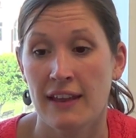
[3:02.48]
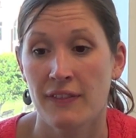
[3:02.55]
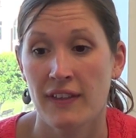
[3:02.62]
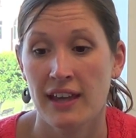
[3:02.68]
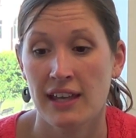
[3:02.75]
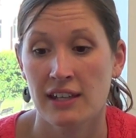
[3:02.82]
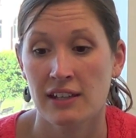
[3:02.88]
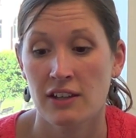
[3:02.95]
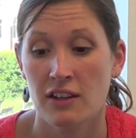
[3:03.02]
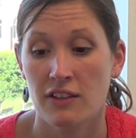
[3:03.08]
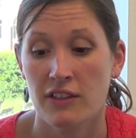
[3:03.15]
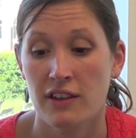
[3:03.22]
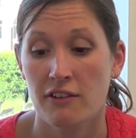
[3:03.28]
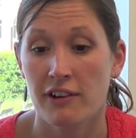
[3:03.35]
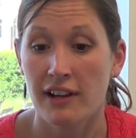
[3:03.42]
And then
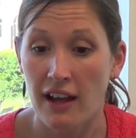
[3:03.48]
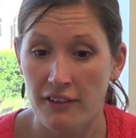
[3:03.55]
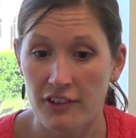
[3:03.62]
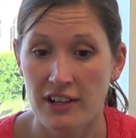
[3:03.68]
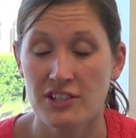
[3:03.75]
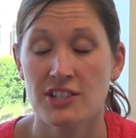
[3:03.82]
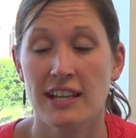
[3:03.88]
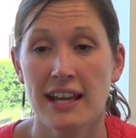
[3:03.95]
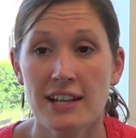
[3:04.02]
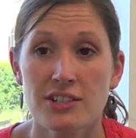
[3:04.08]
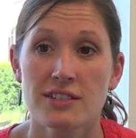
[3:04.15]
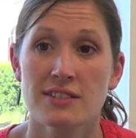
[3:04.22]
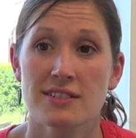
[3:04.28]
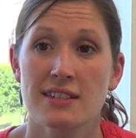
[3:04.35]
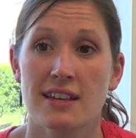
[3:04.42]
the Recovery
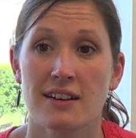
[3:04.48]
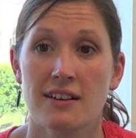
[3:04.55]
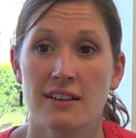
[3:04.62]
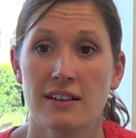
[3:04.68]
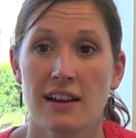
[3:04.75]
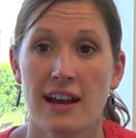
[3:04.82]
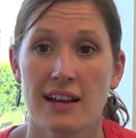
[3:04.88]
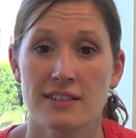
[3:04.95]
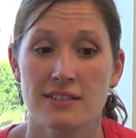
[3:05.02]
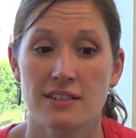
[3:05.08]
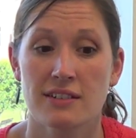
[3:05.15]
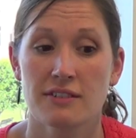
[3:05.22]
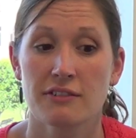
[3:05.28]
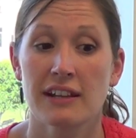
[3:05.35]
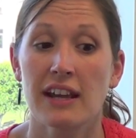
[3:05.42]
Education Center has
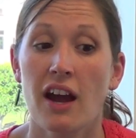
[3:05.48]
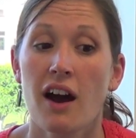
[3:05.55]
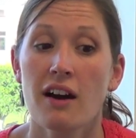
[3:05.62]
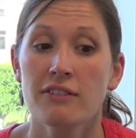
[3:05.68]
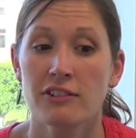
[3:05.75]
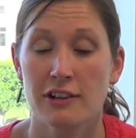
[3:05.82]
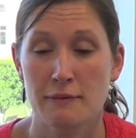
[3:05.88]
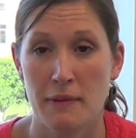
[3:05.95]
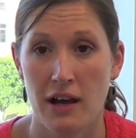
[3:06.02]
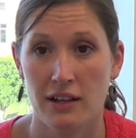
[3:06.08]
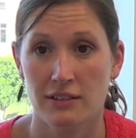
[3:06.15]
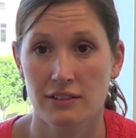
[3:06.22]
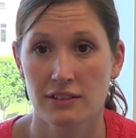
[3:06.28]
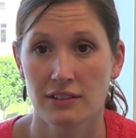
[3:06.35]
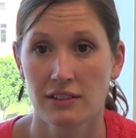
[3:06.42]
a recovery
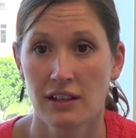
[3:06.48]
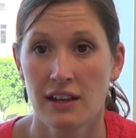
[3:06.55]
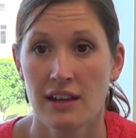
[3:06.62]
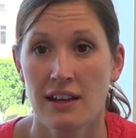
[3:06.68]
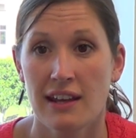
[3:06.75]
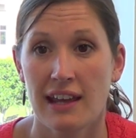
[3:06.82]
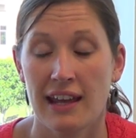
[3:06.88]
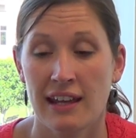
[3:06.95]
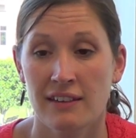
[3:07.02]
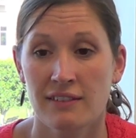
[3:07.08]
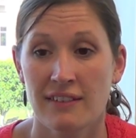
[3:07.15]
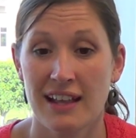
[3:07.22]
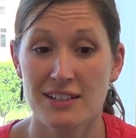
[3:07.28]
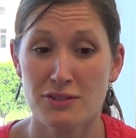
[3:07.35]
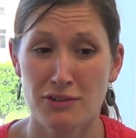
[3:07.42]
model,
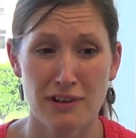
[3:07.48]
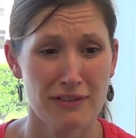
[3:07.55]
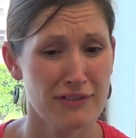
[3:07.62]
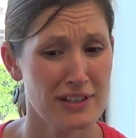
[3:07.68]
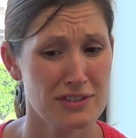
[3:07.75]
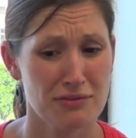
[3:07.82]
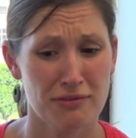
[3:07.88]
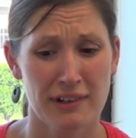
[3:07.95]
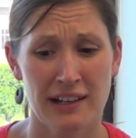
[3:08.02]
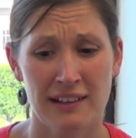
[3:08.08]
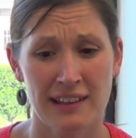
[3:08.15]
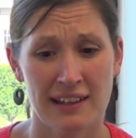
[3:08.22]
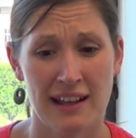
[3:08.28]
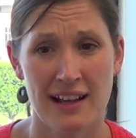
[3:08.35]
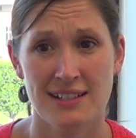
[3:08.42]
and that sort of fits
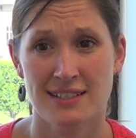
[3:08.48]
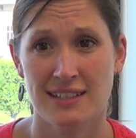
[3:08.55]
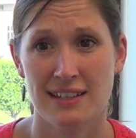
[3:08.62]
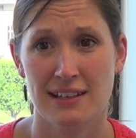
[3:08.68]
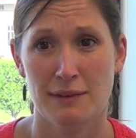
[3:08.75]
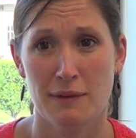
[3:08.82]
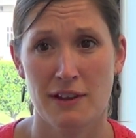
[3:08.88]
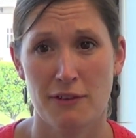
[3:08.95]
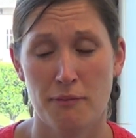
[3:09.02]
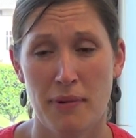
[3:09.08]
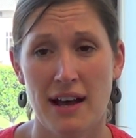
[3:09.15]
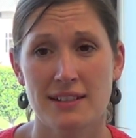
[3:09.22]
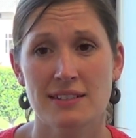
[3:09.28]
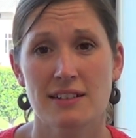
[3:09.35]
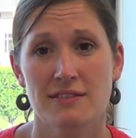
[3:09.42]
really nicely with
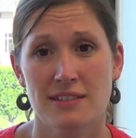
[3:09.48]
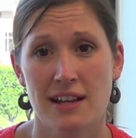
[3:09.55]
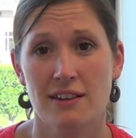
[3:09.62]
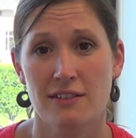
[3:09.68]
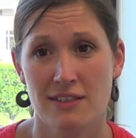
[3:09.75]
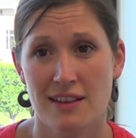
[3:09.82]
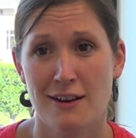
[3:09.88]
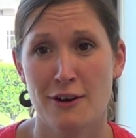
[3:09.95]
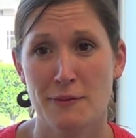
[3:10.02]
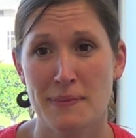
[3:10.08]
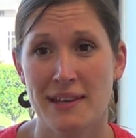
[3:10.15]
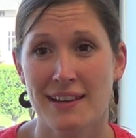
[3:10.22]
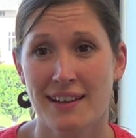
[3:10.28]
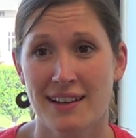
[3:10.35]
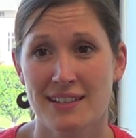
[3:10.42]
positive
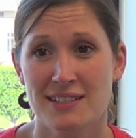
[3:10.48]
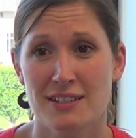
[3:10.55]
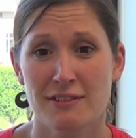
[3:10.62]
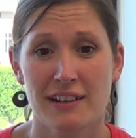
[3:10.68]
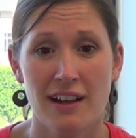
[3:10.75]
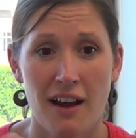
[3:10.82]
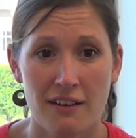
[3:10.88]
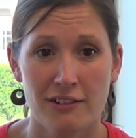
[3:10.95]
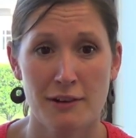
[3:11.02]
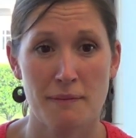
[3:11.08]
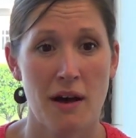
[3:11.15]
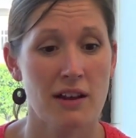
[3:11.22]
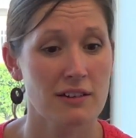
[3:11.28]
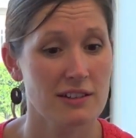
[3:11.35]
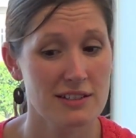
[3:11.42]
psychotherapy, because the recovery
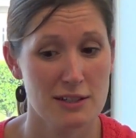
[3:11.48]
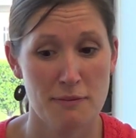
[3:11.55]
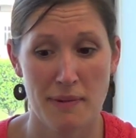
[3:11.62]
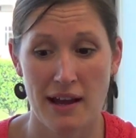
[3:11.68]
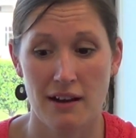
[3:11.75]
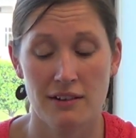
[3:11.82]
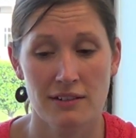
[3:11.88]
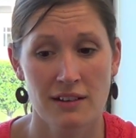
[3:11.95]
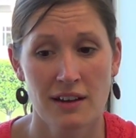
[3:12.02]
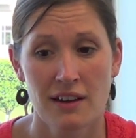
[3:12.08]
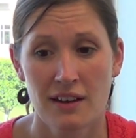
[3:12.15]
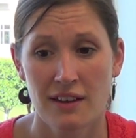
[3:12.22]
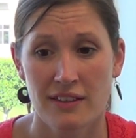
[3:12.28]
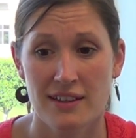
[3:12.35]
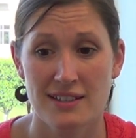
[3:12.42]
model is about
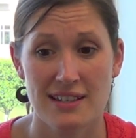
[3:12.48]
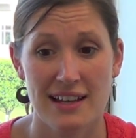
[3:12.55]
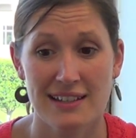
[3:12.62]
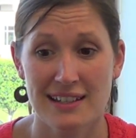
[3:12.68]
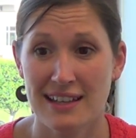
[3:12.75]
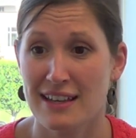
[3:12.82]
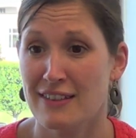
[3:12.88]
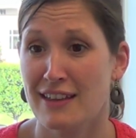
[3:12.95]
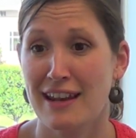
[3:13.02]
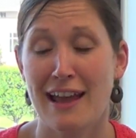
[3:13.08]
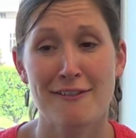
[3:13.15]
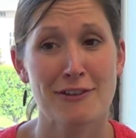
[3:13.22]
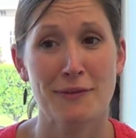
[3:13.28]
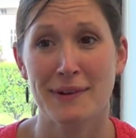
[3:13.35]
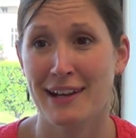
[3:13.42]
this idea that
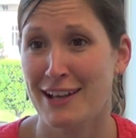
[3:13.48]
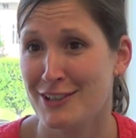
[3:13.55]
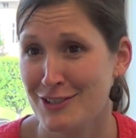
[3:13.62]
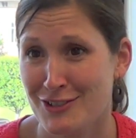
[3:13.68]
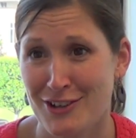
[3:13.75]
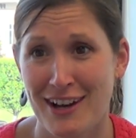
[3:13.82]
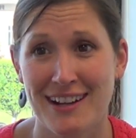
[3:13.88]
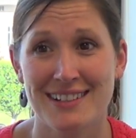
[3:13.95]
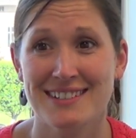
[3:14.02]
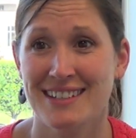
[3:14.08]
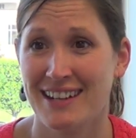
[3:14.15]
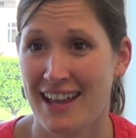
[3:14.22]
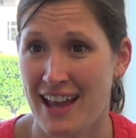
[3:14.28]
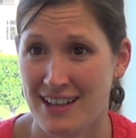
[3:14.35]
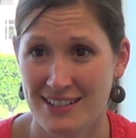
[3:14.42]
everyone has strengths
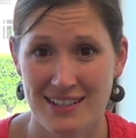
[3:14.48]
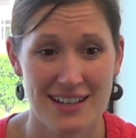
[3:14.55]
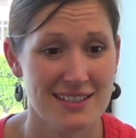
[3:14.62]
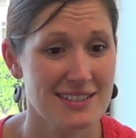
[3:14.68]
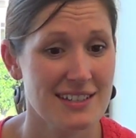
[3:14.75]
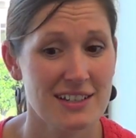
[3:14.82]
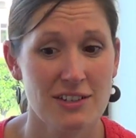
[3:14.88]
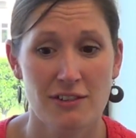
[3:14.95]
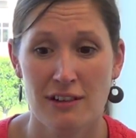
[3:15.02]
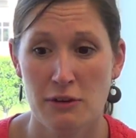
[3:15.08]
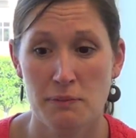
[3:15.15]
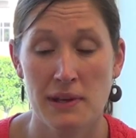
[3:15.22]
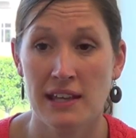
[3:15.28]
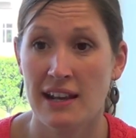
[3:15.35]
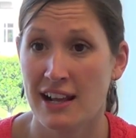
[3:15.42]
and assets, and you
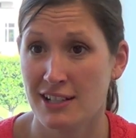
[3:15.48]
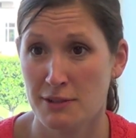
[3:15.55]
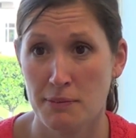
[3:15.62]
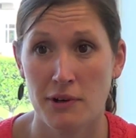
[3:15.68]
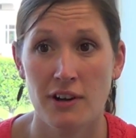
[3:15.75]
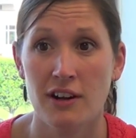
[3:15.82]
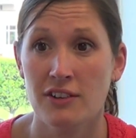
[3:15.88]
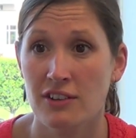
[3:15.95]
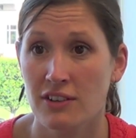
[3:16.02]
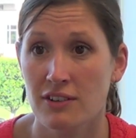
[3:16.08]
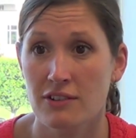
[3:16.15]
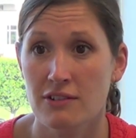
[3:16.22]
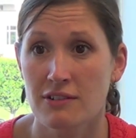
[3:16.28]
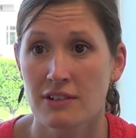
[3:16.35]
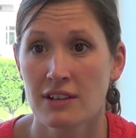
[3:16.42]
can be an expert on
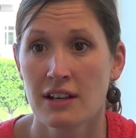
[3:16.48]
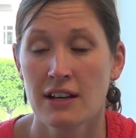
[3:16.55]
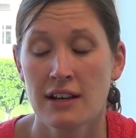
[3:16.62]
you.